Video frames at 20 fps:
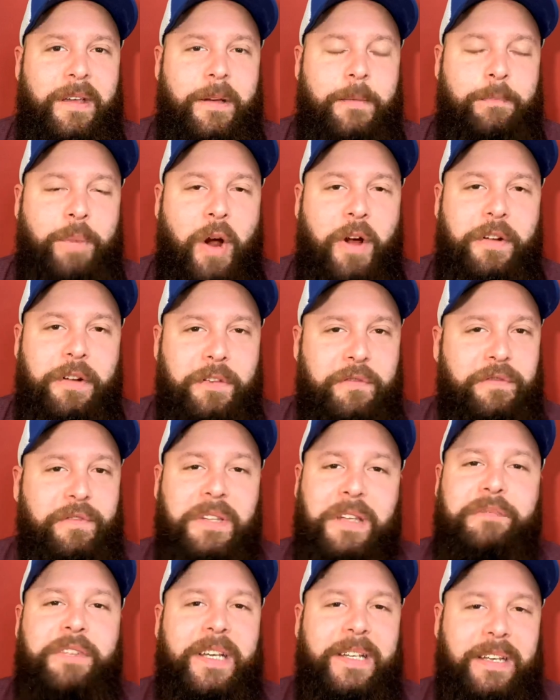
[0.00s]
part of
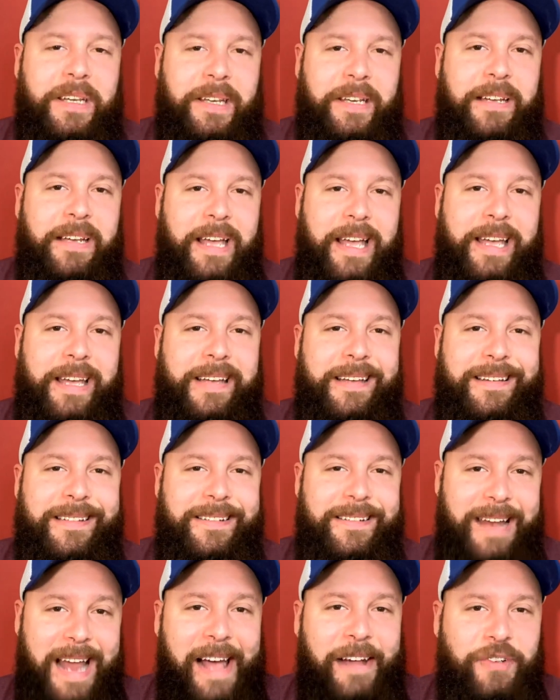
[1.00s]
living in a
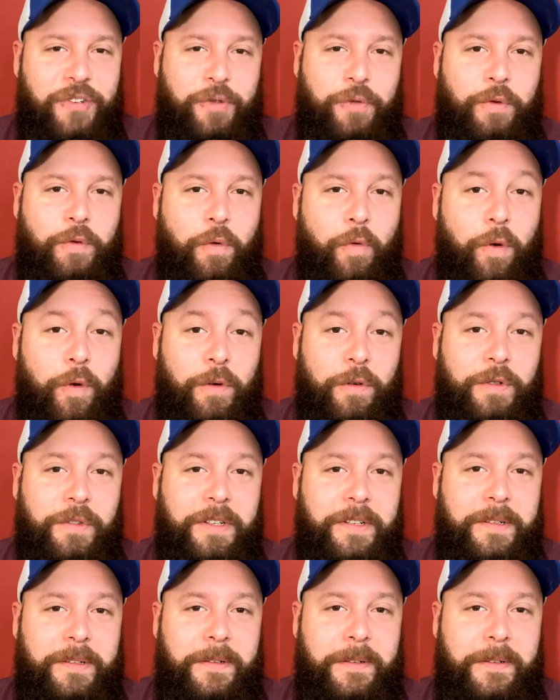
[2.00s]
natural world.